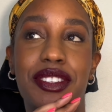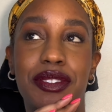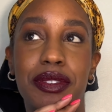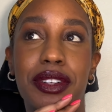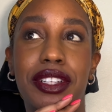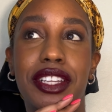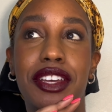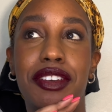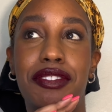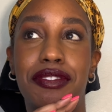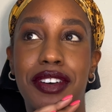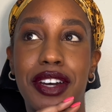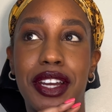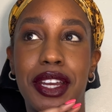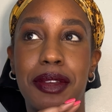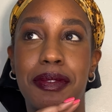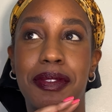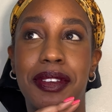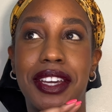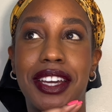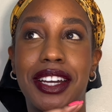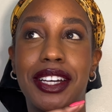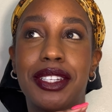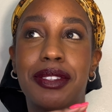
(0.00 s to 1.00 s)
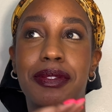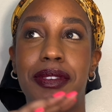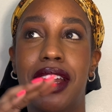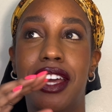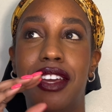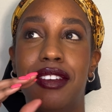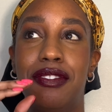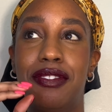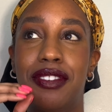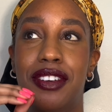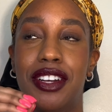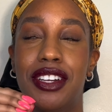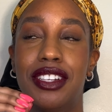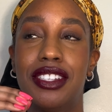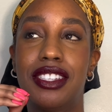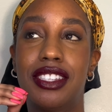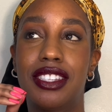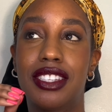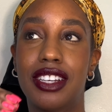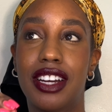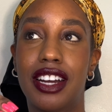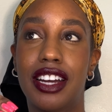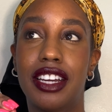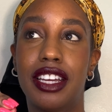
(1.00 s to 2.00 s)
really funny because when I first
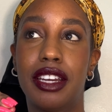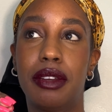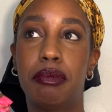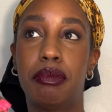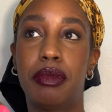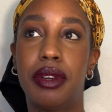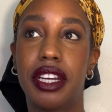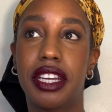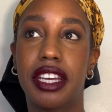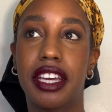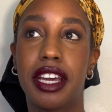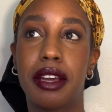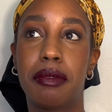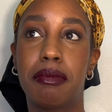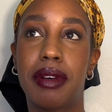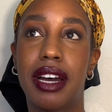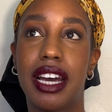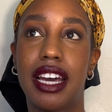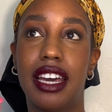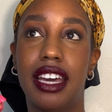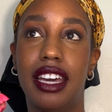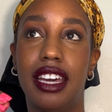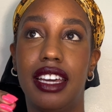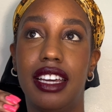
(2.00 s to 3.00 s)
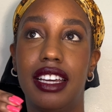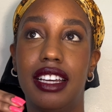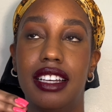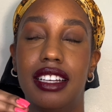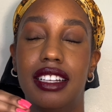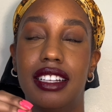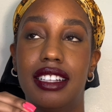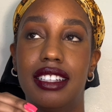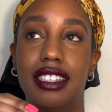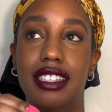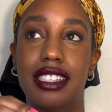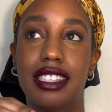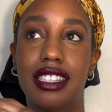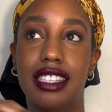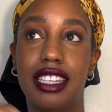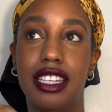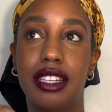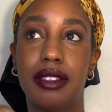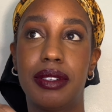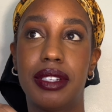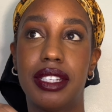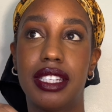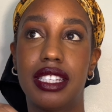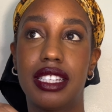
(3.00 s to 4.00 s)
started bringing my
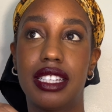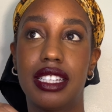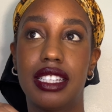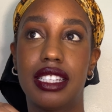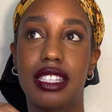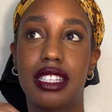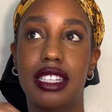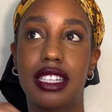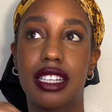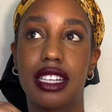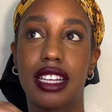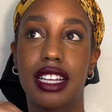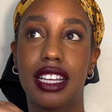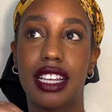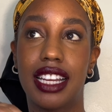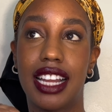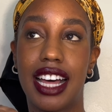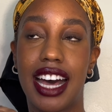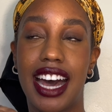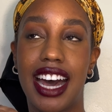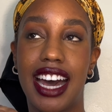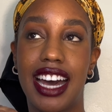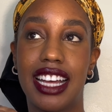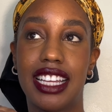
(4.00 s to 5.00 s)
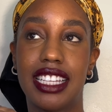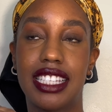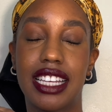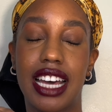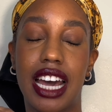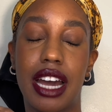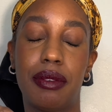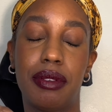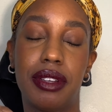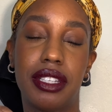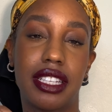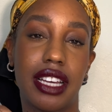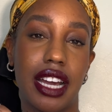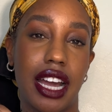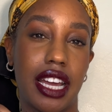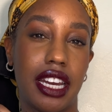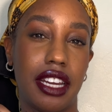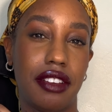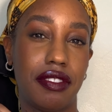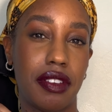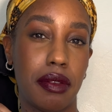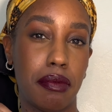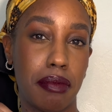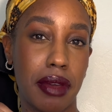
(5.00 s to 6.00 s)
sequences to class, I was kind
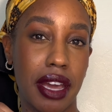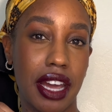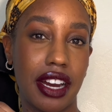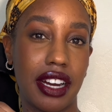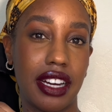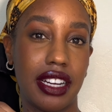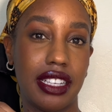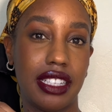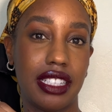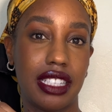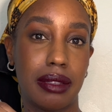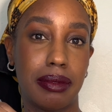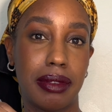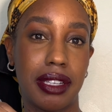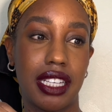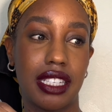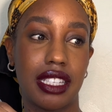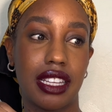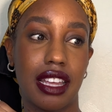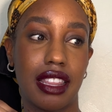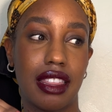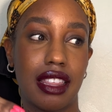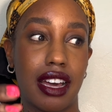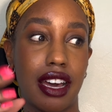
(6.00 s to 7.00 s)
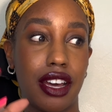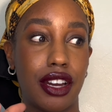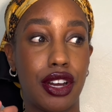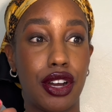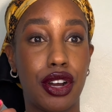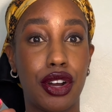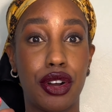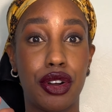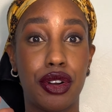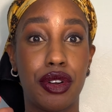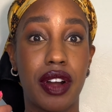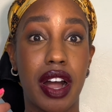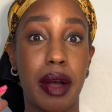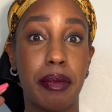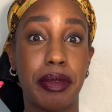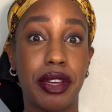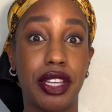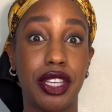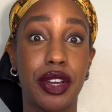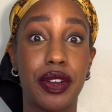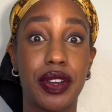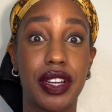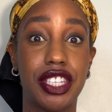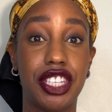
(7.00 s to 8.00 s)
of embarrassed because I thought, oh, I'm a
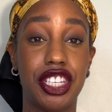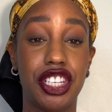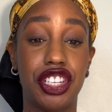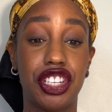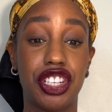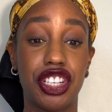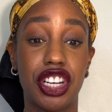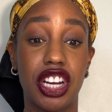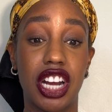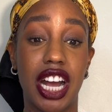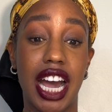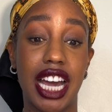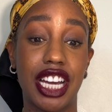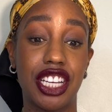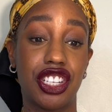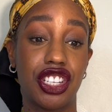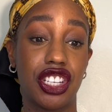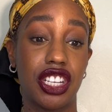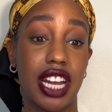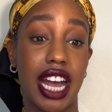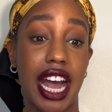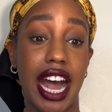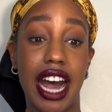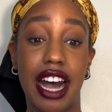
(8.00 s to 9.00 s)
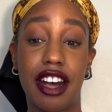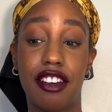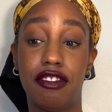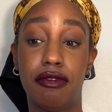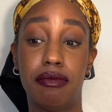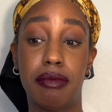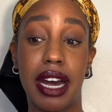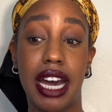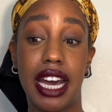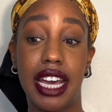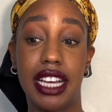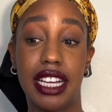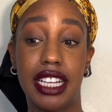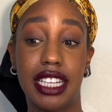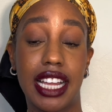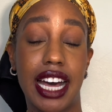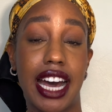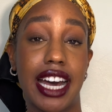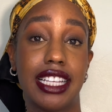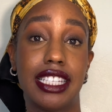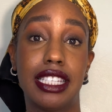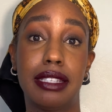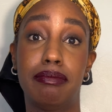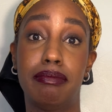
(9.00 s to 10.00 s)
yoga teacher, I should have my
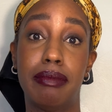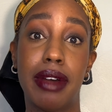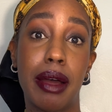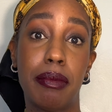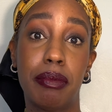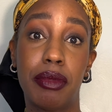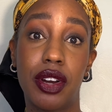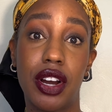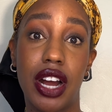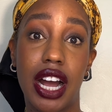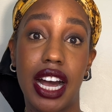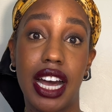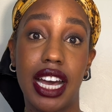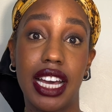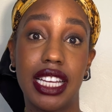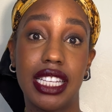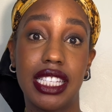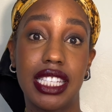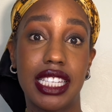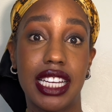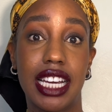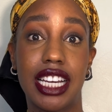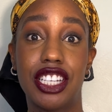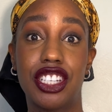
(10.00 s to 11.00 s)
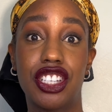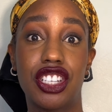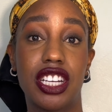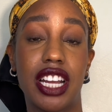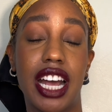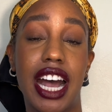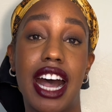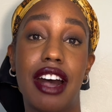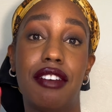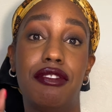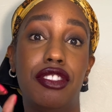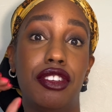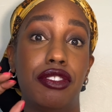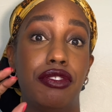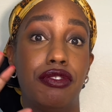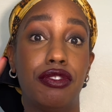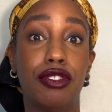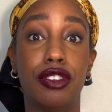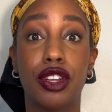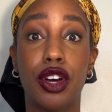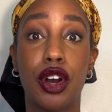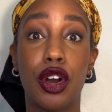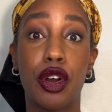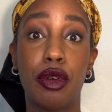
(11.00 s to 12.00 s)
class memorized, I should have the
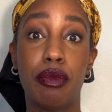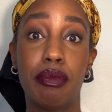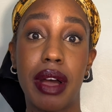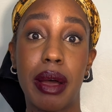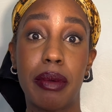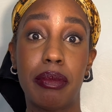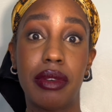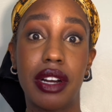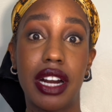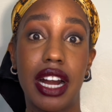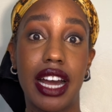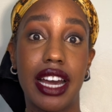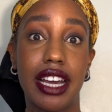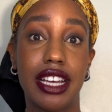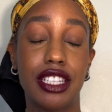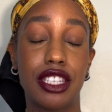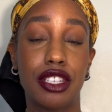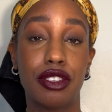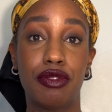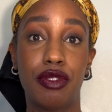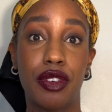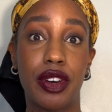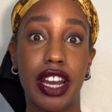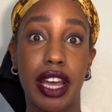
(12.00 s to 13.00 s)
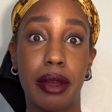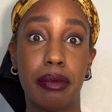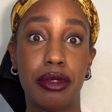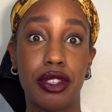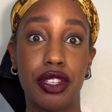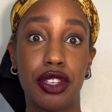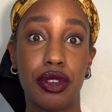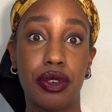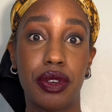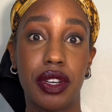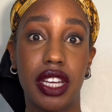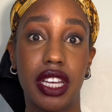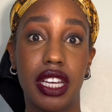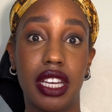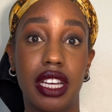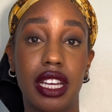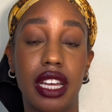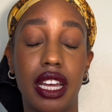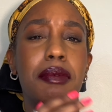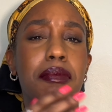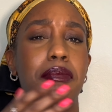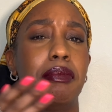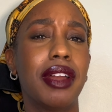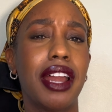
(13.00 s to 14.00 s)
flow memorized of what I'm doing.
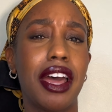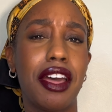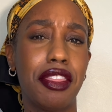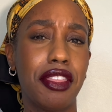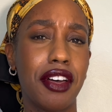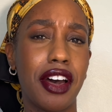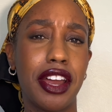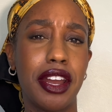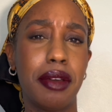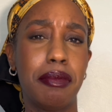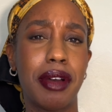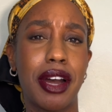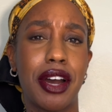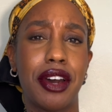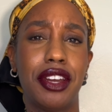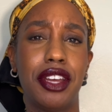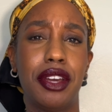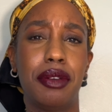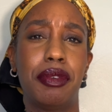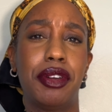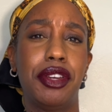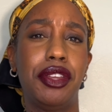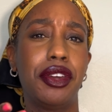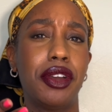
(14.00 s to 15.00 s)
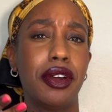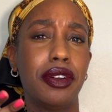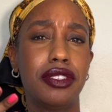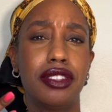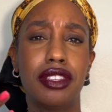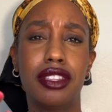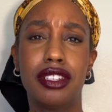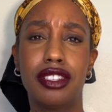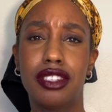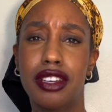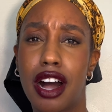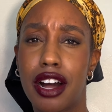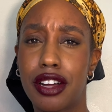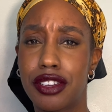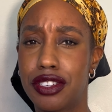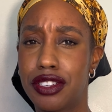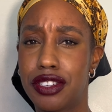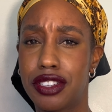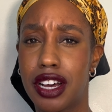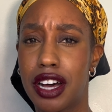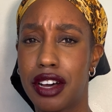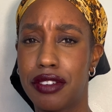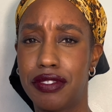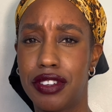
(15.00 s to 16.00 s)
But I thought about it. When you go to the doctor's
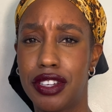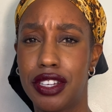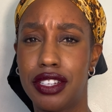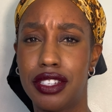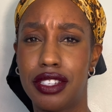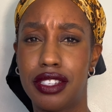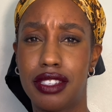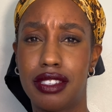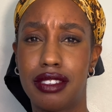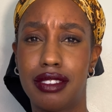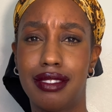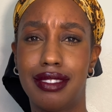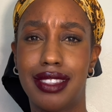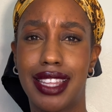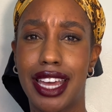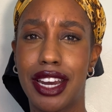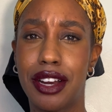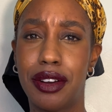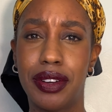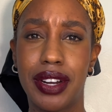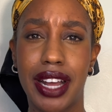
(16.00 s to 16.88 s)
office, they don't